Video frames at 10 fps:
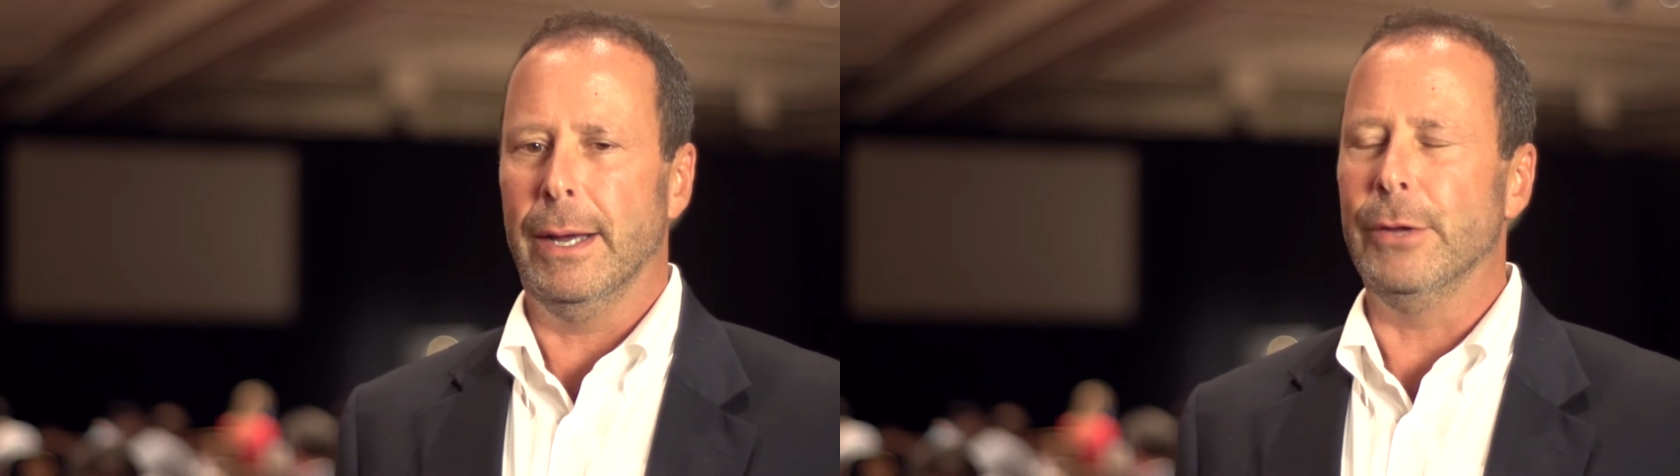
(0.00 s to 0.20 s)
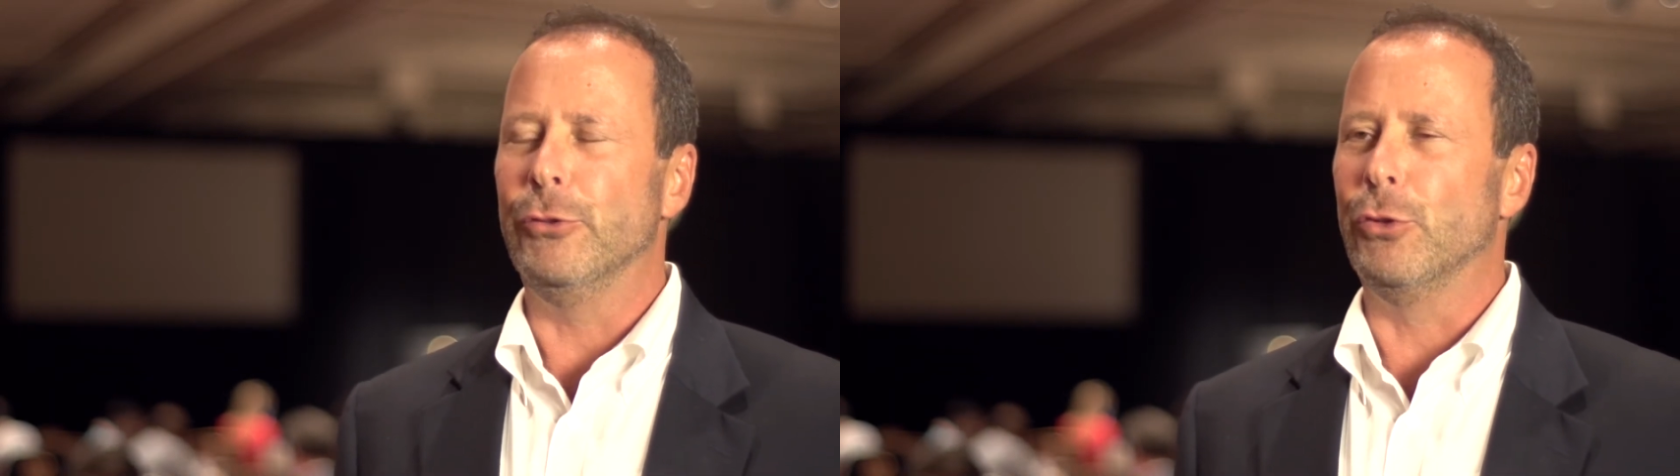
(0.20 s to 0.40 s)

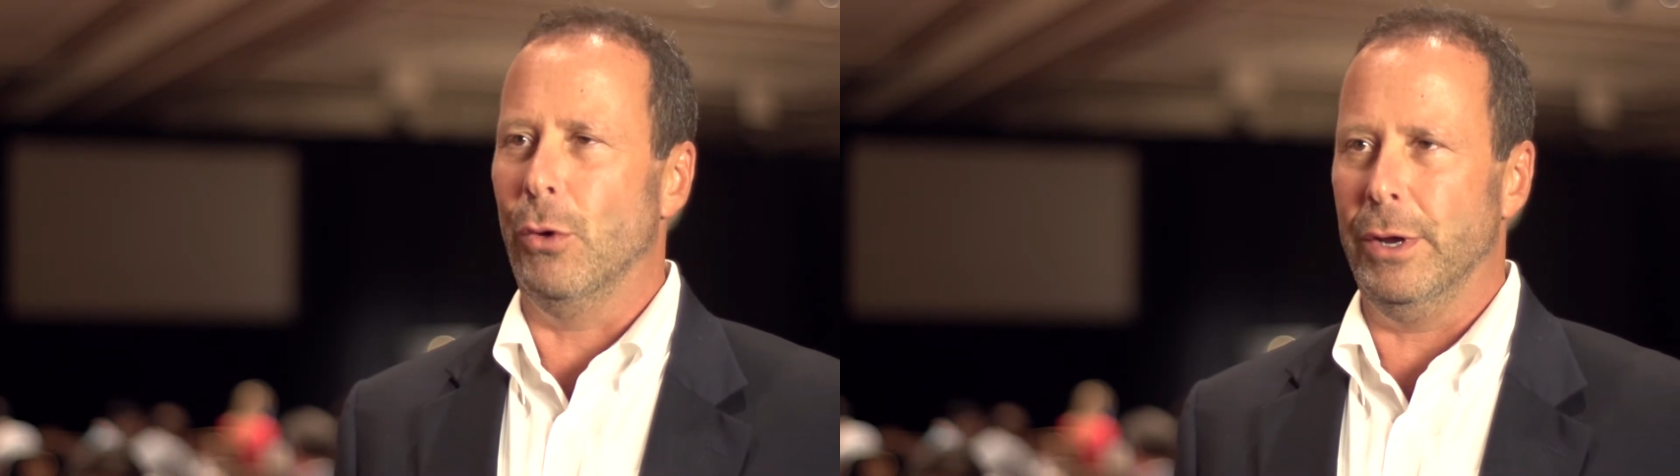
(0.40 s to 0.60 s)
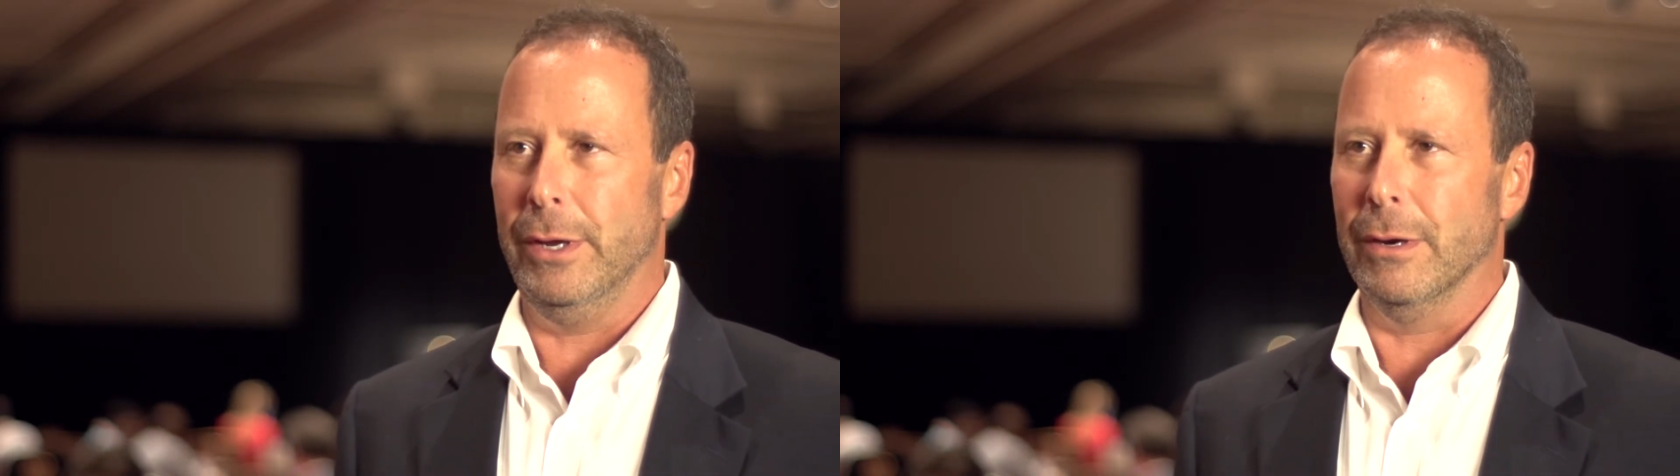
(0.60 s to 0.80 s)

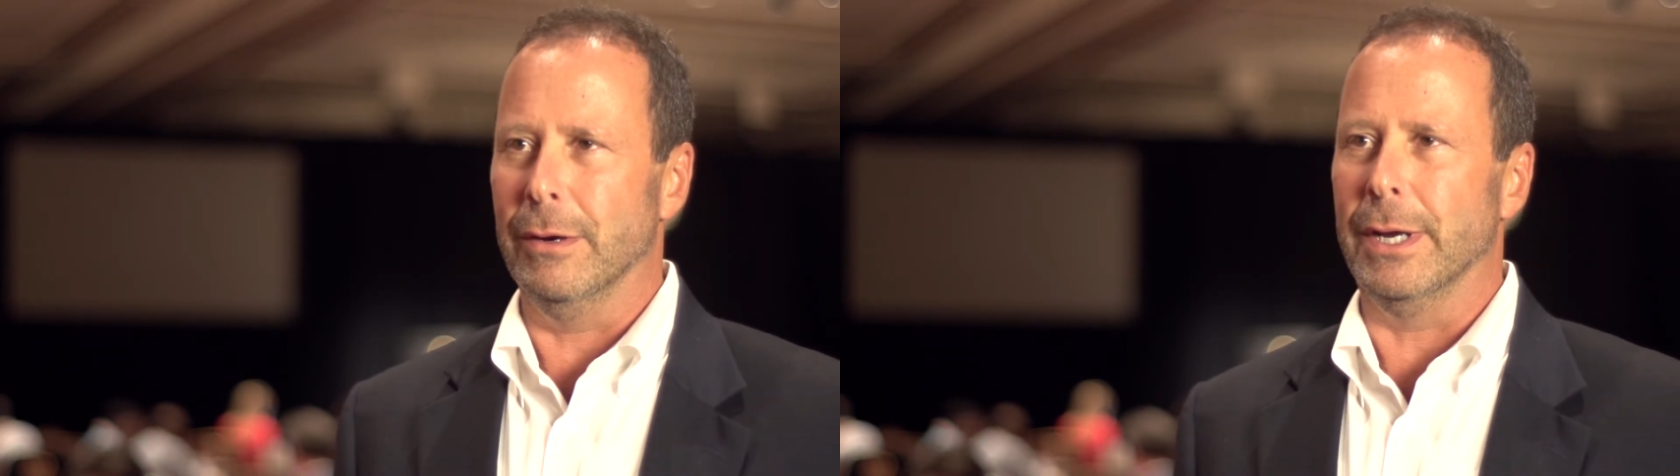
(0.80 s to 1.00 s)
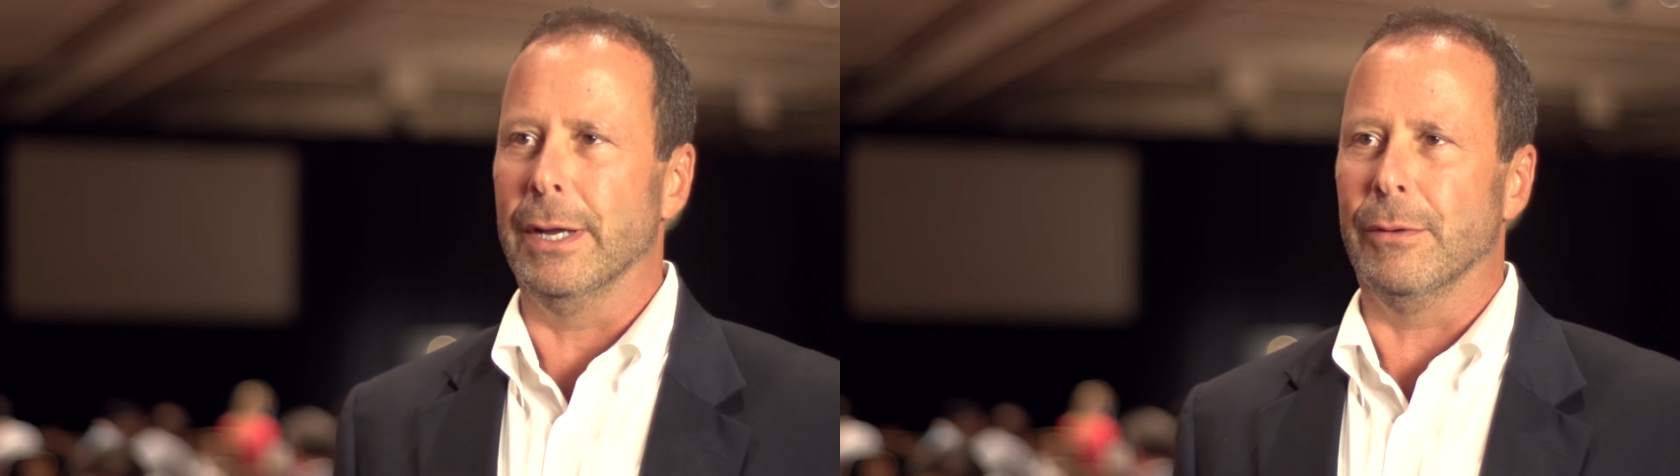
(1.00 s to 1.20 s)
enjoy
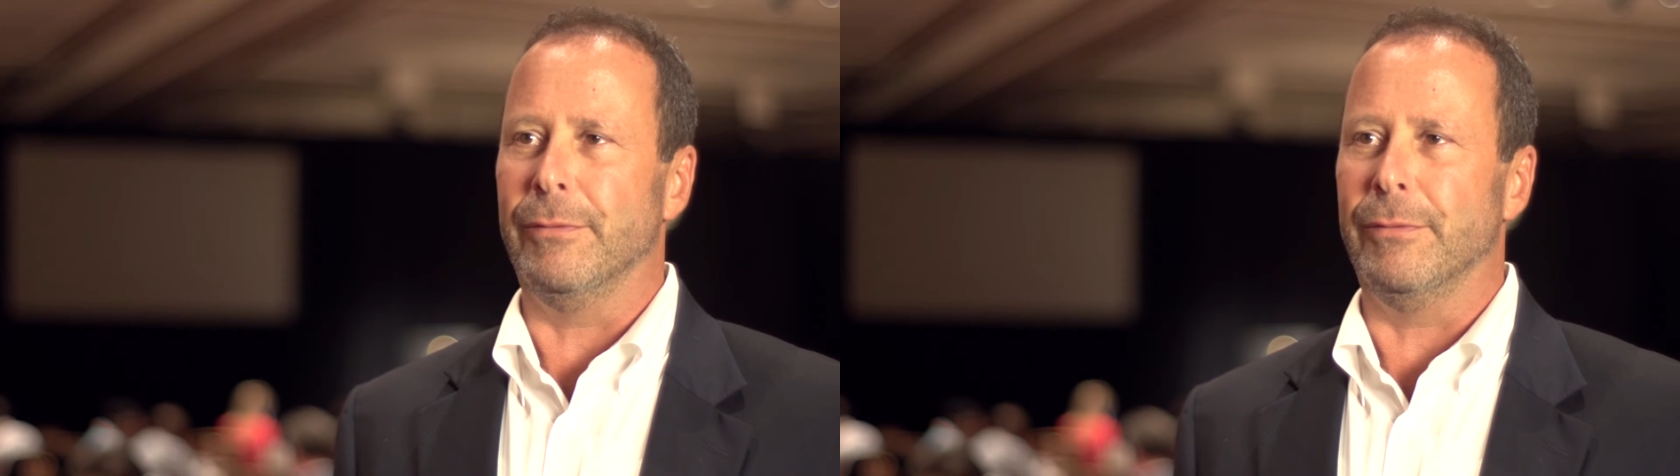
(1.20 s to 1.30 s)
hearing and are